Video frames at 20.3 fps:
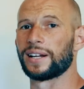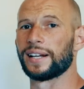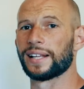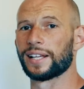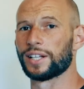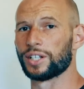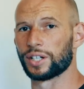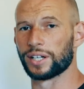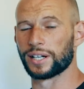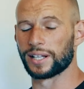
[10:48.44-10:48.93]

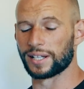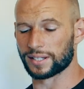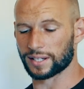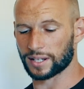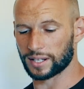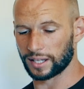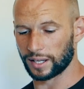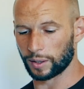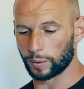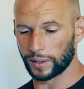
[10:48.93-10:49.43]
900 is a
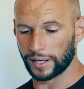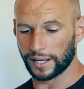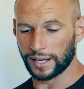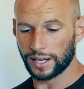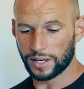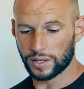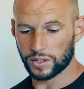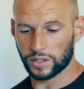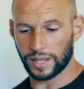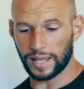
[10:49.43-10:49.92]
clear winner.
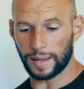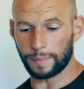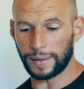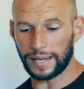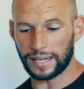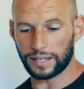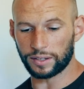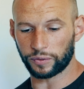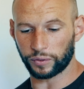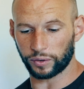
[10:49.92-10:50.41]
So that
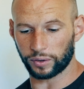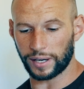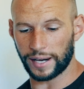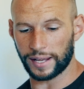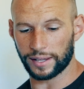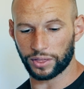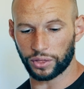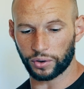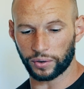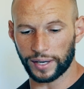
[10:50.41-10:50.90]
means for
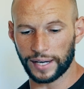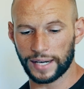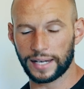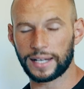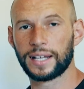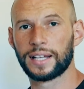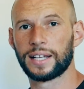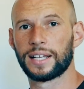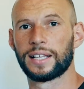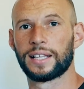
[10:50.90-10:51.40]
round
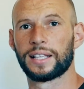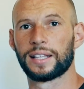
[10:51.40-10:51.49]
three,